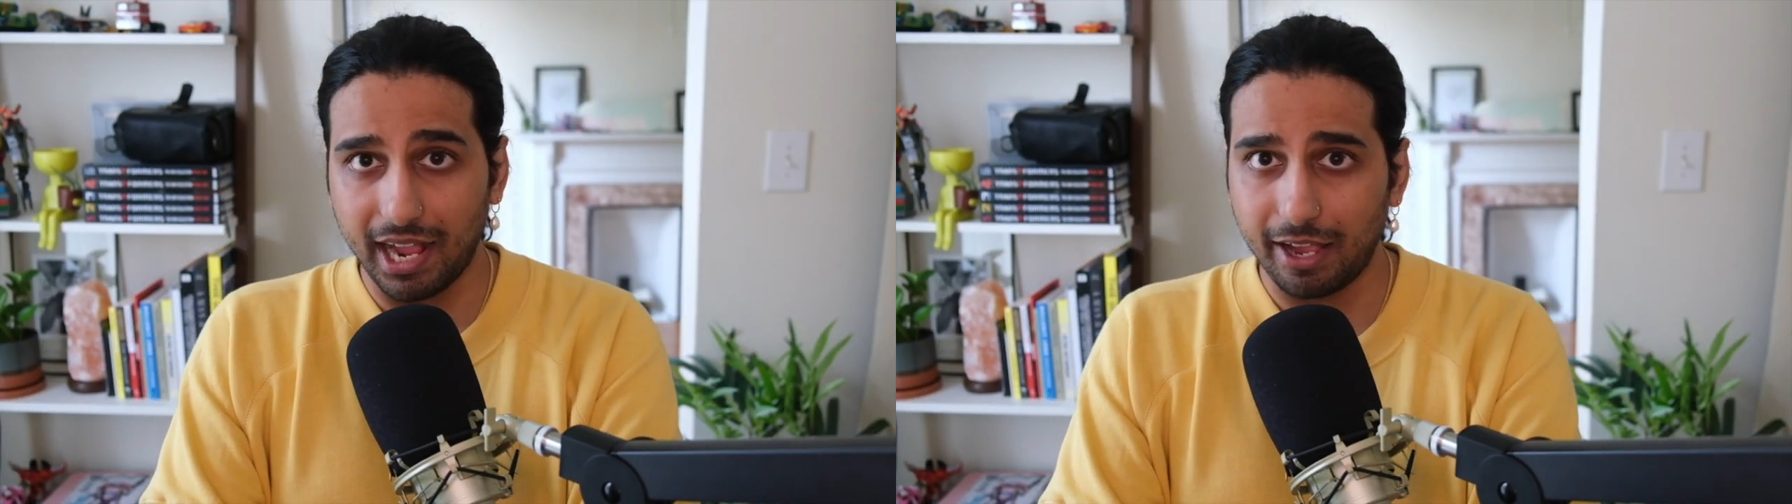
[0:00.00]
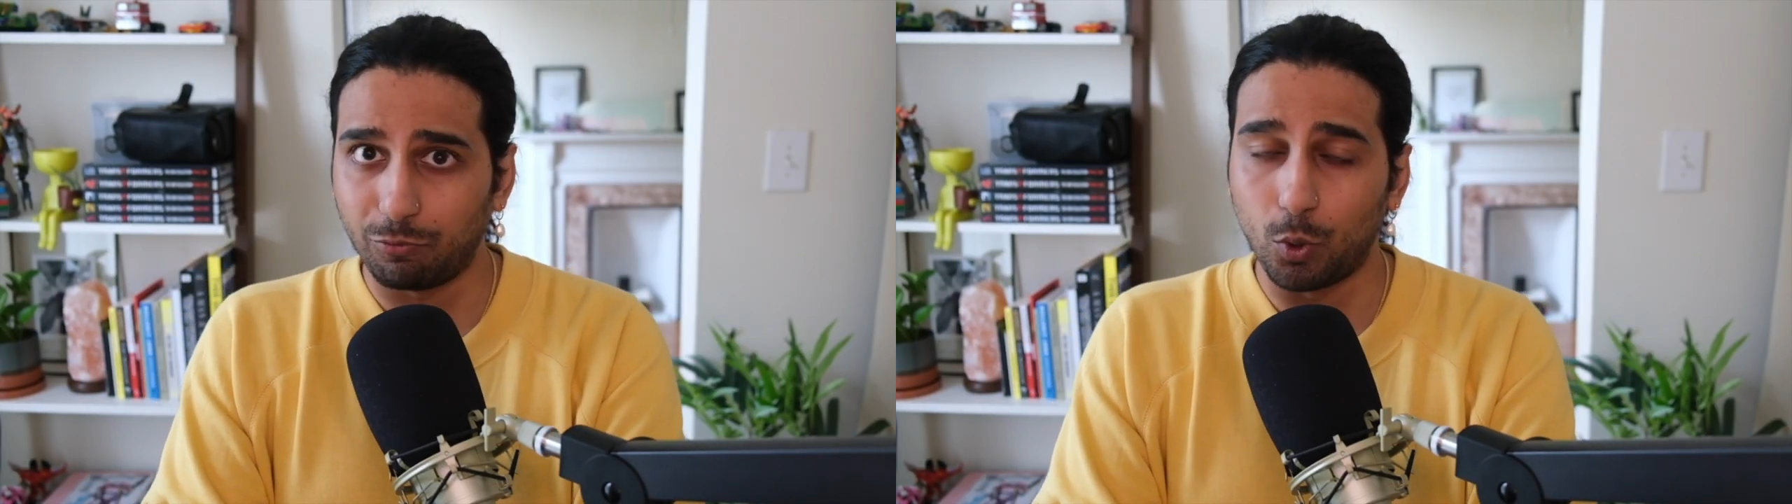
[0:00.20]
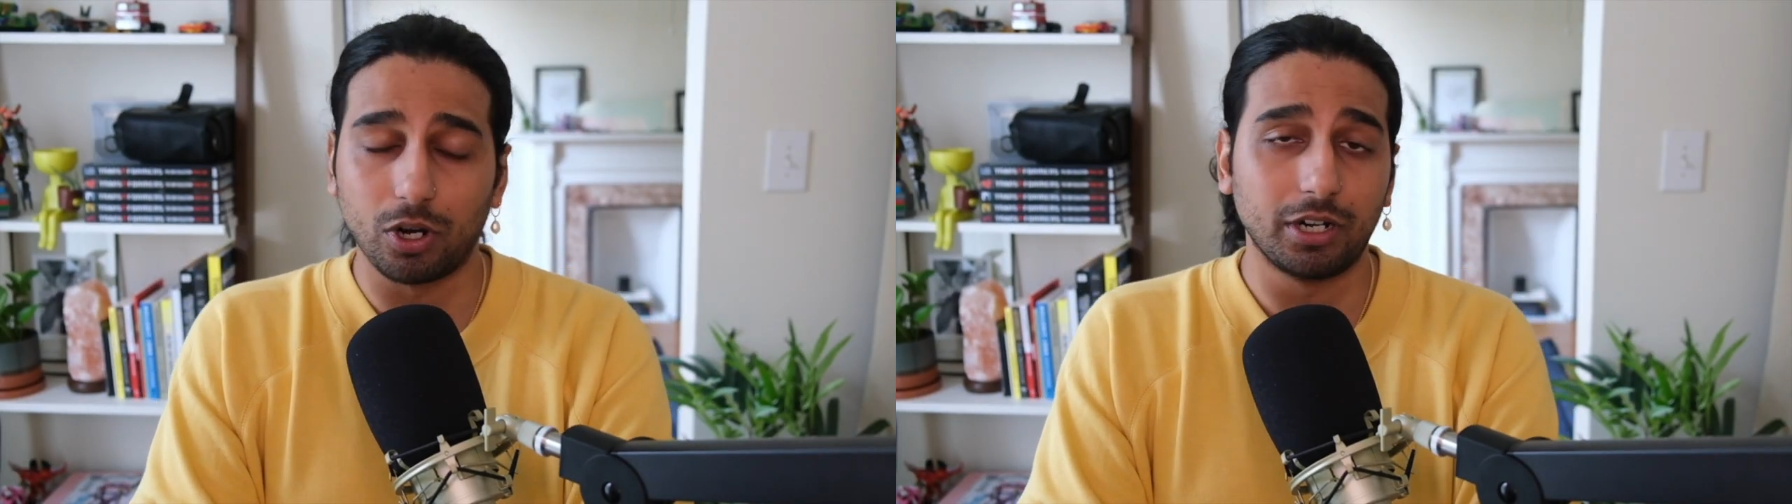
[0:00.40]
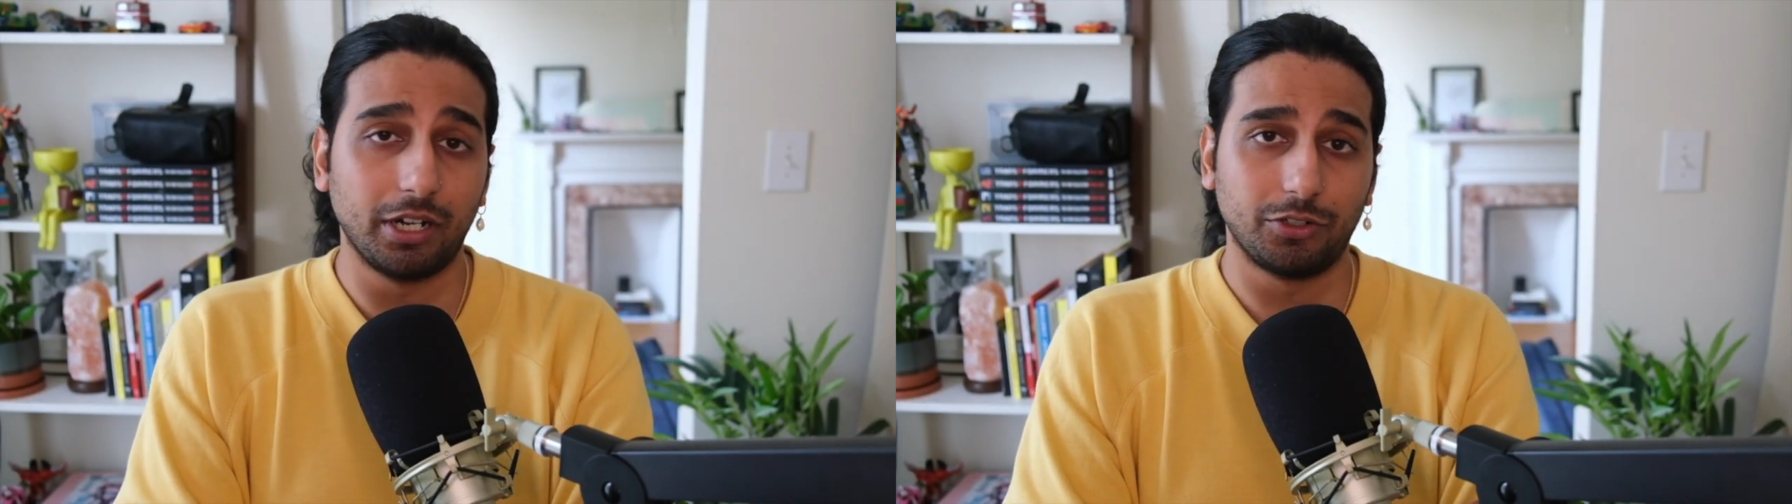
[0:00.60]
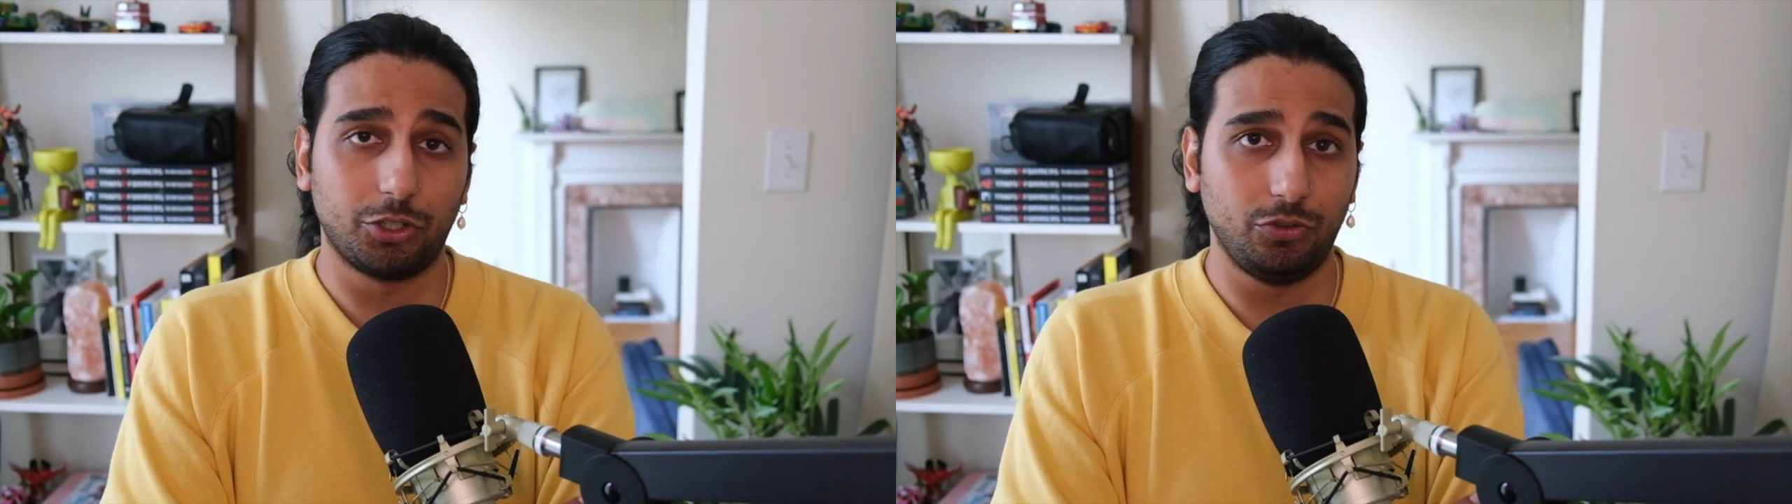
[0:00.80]
have worn
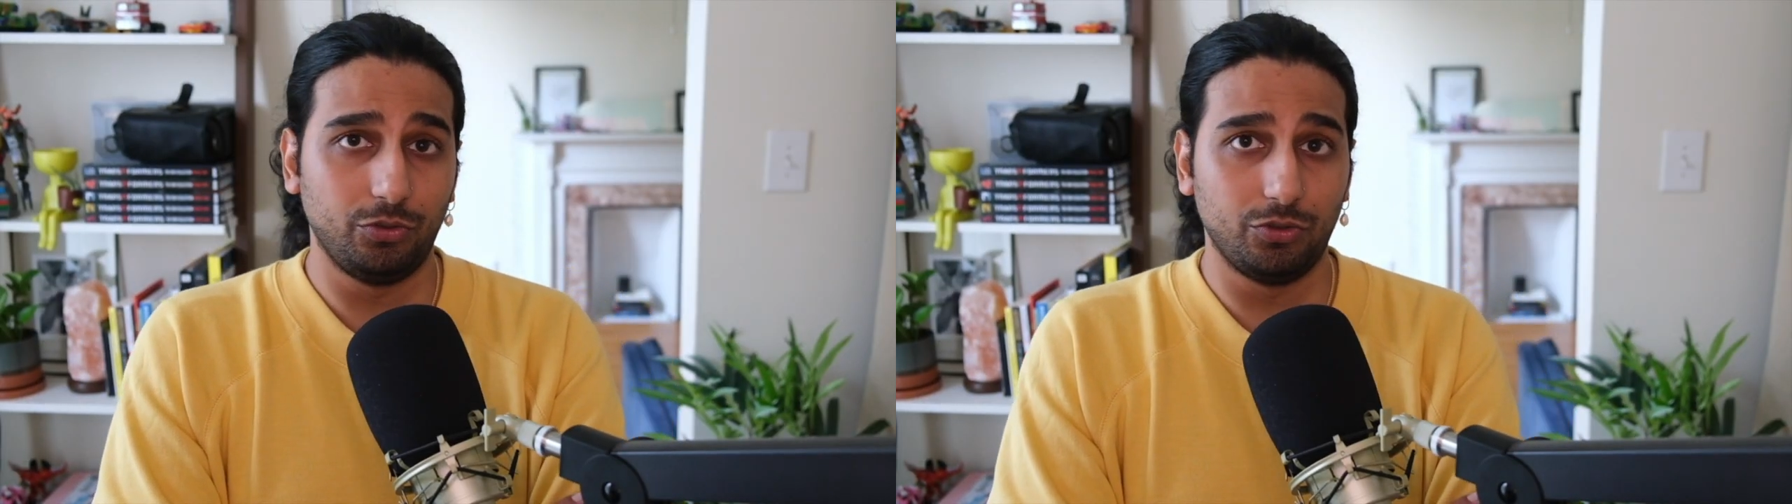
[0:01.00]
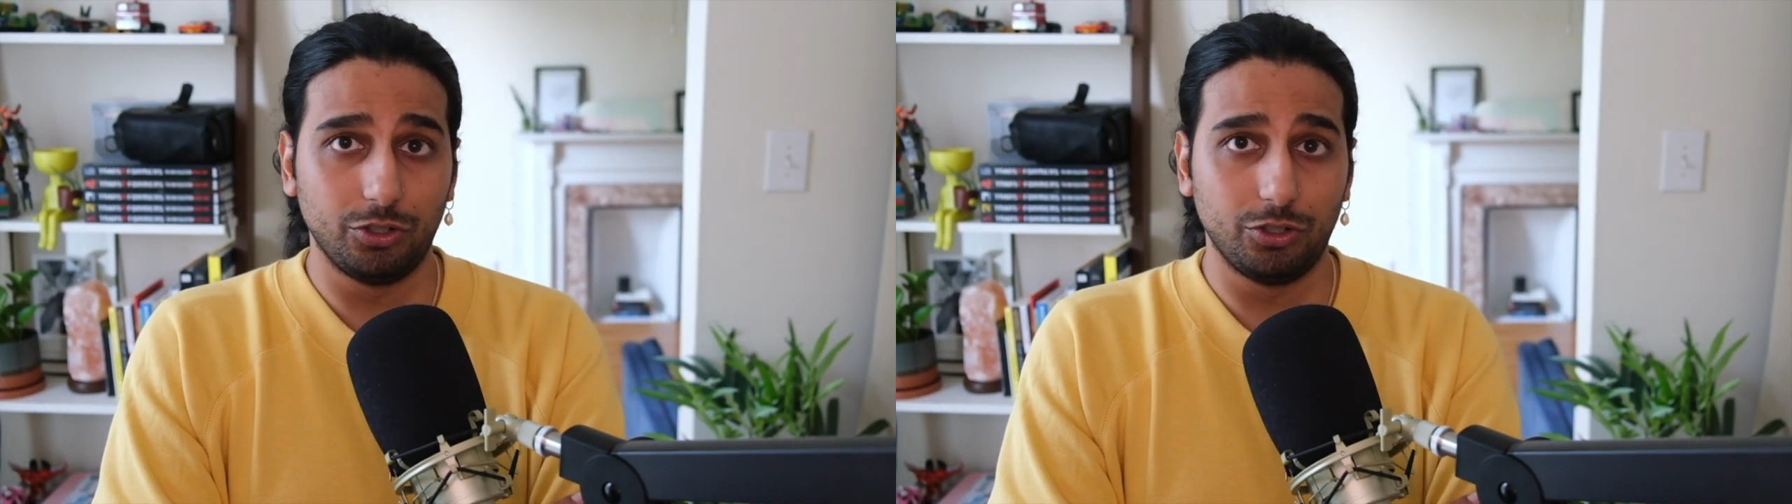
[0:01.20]
to